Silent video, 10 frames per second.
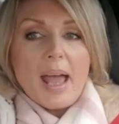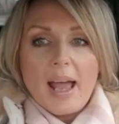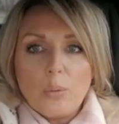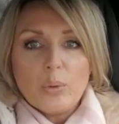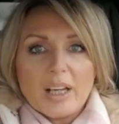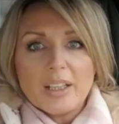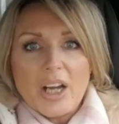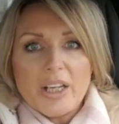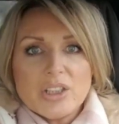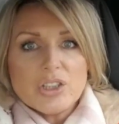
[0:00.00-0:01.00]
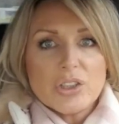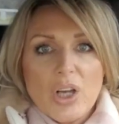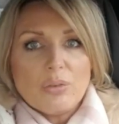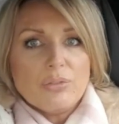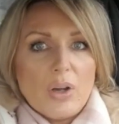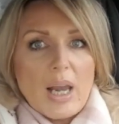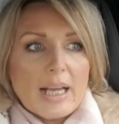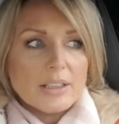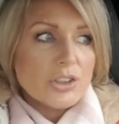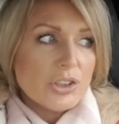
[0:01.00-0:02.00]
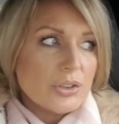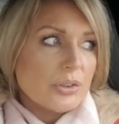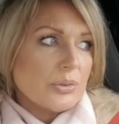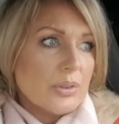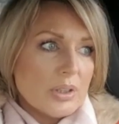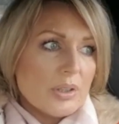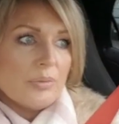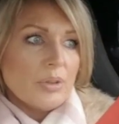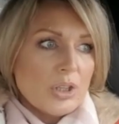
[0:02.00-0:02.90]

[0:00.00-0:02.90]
now we are going to go for lunch to the